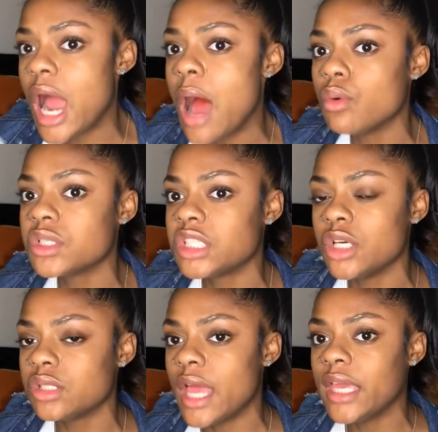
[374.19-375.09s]
I will
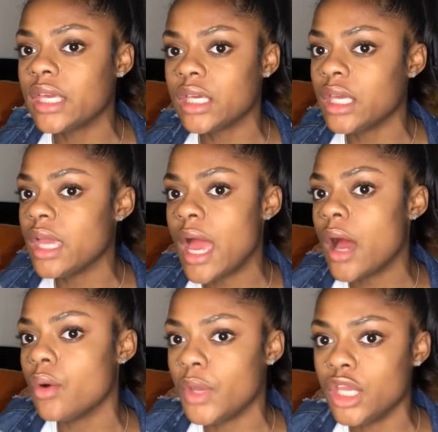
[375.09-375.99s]
still take it
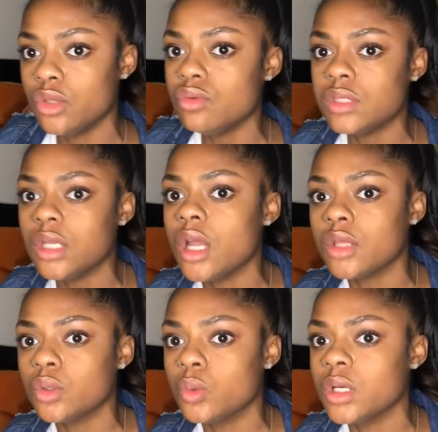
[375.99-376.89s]
out and use
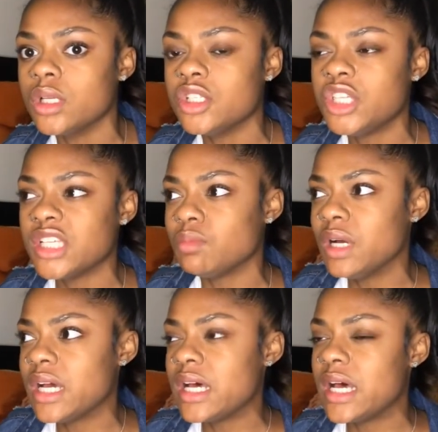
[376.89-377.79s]
another one, just
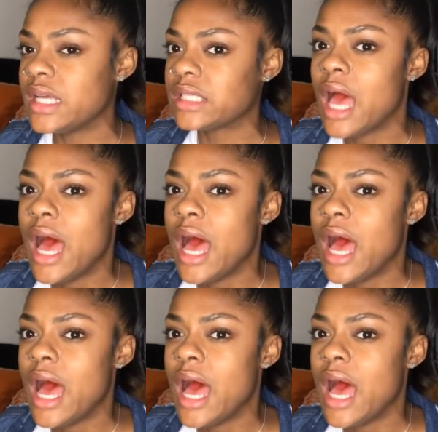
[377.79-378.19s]
because